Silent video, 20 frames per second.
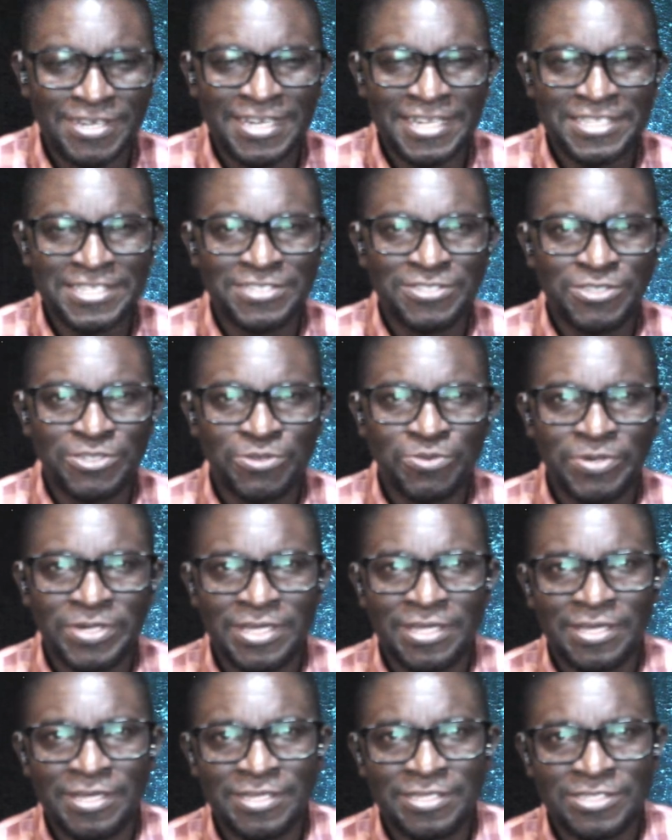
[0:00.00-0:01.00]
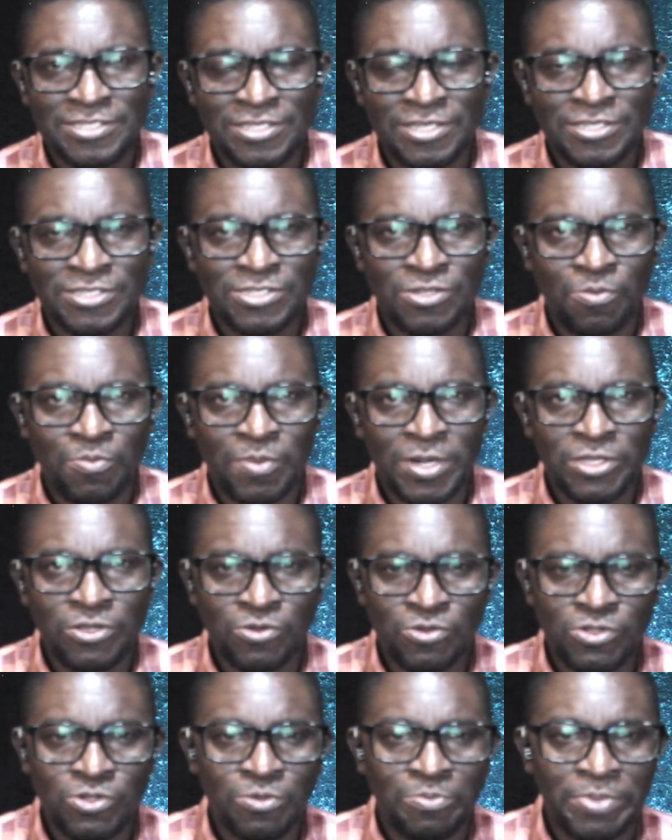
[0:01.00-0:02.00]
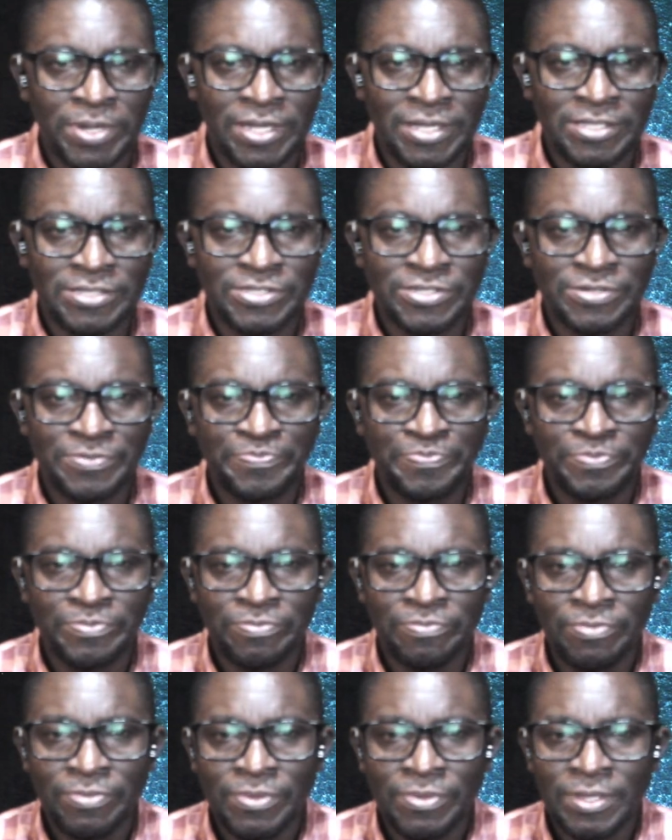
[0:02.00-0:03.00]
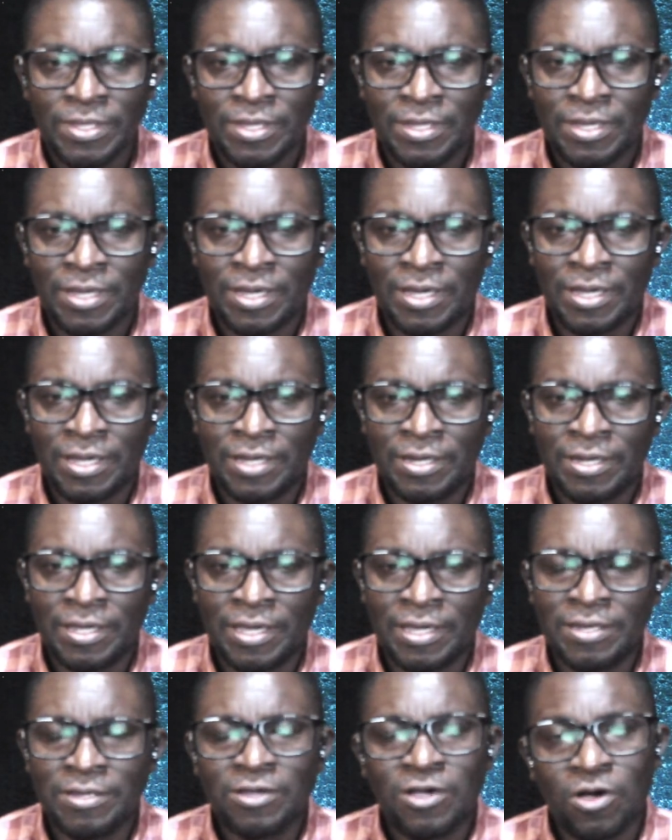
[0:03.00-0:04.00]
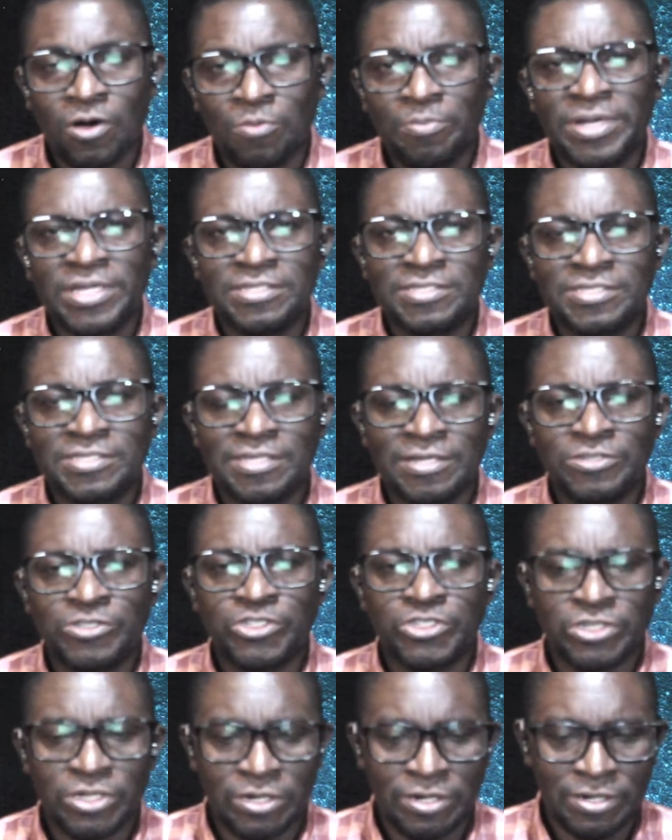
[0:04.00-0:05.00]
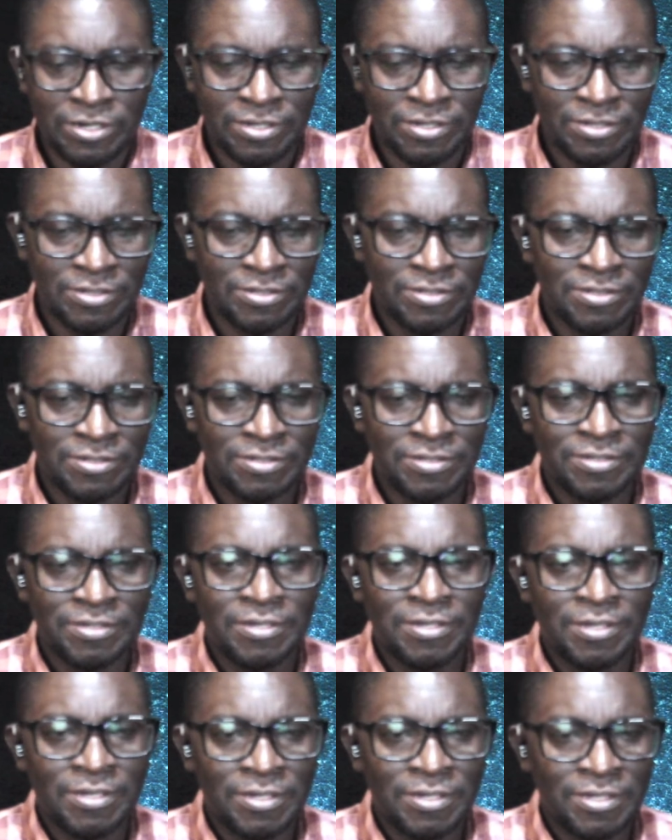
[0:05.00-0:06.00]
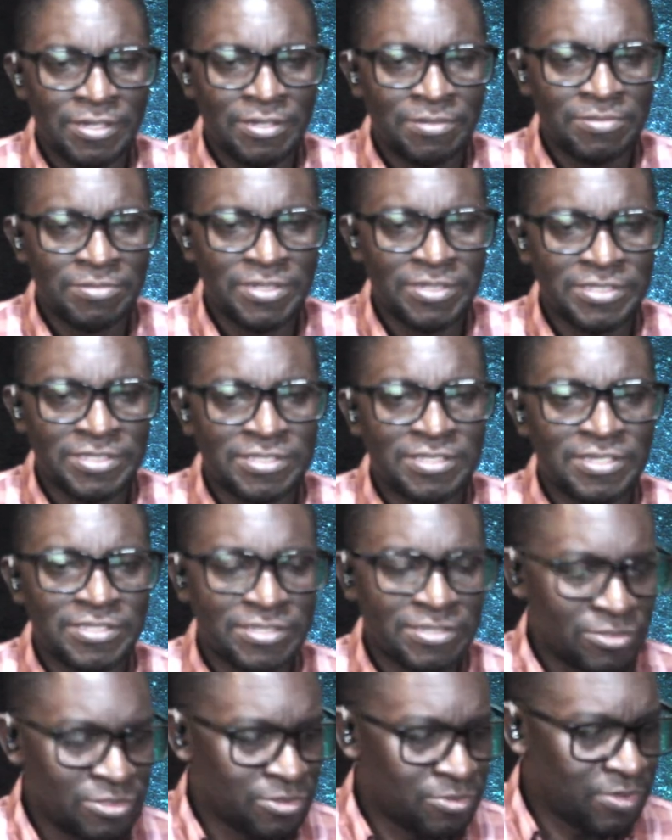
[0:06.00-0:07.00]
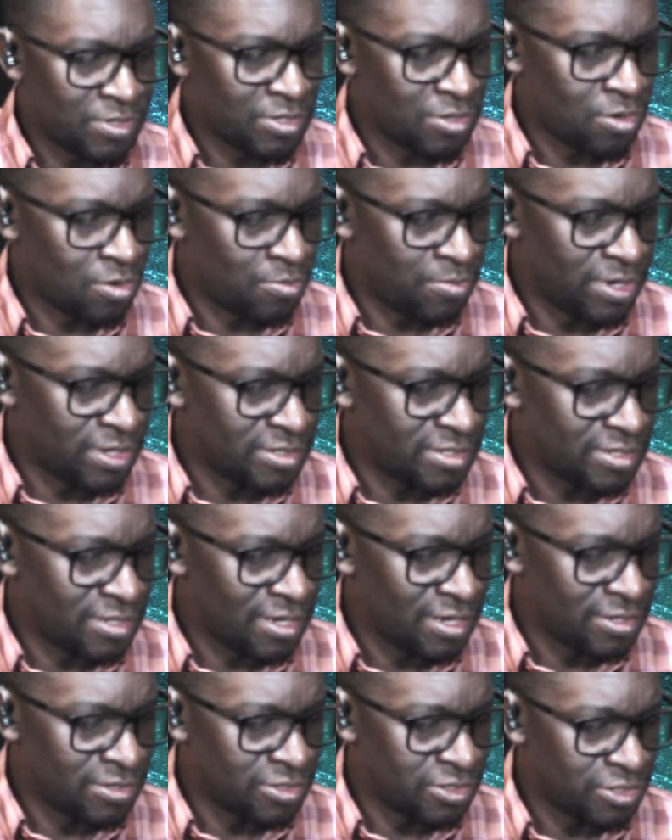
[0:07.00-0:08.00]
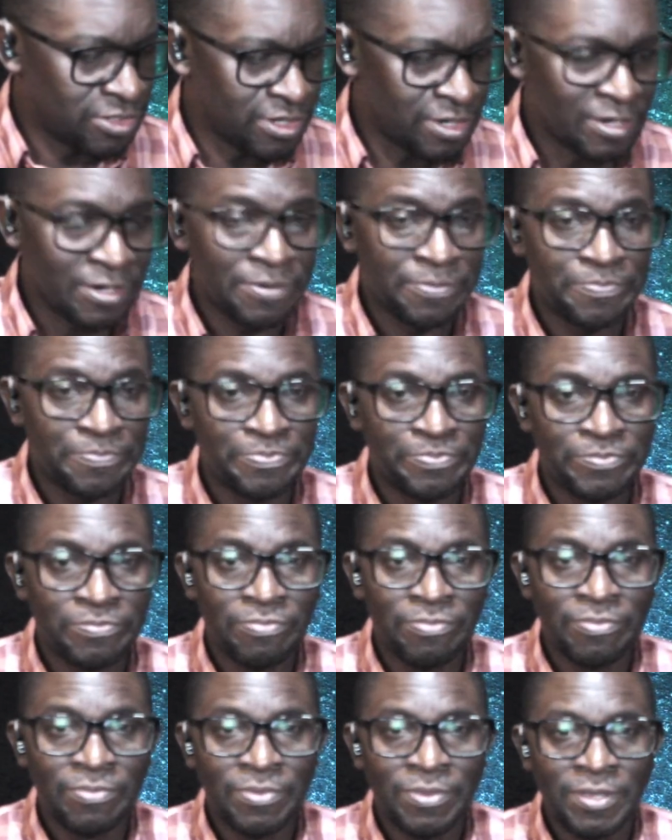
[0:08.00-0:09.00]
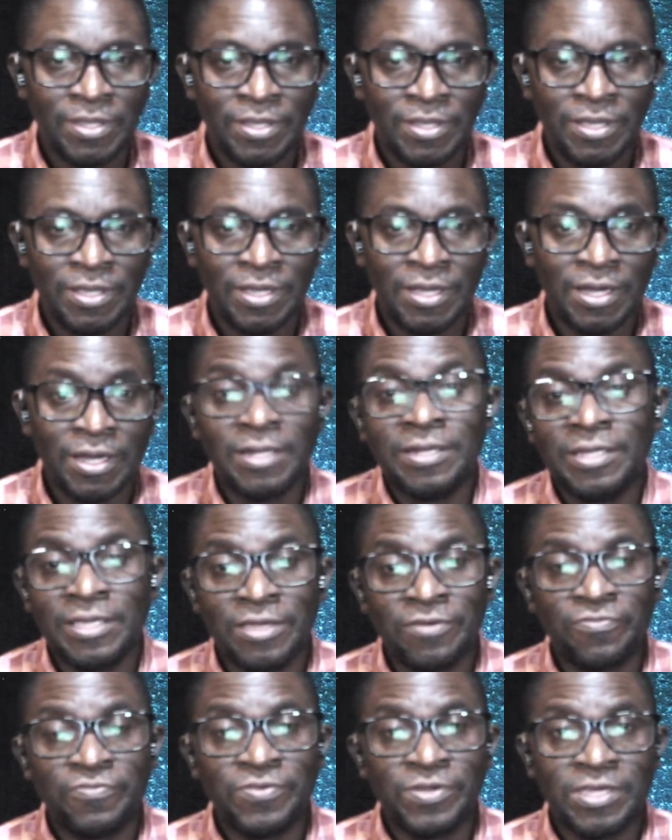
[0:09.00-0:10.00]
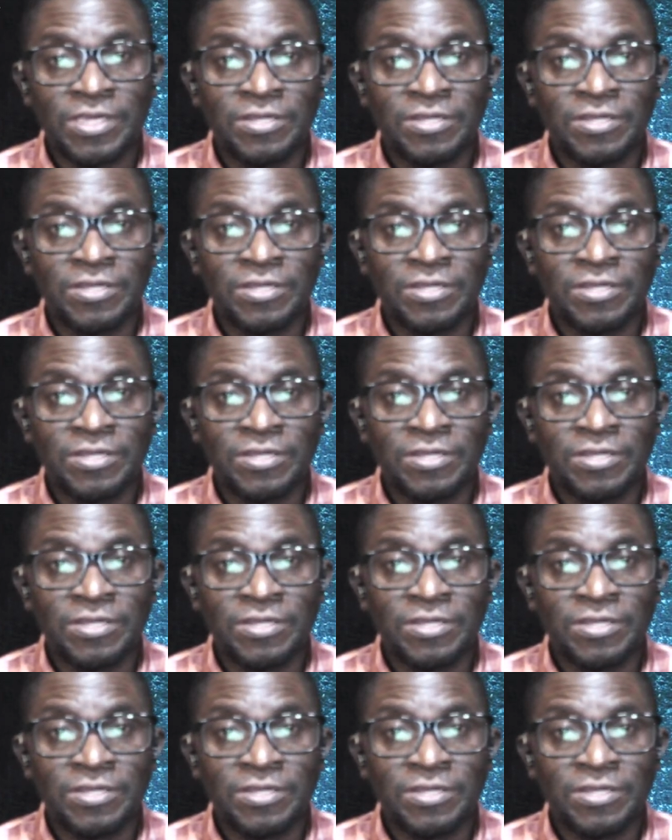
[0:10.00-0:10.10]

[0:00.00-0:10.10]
listen to it. It's on my YouTube page. And comment and share. Please listen to it, comment and share. And if you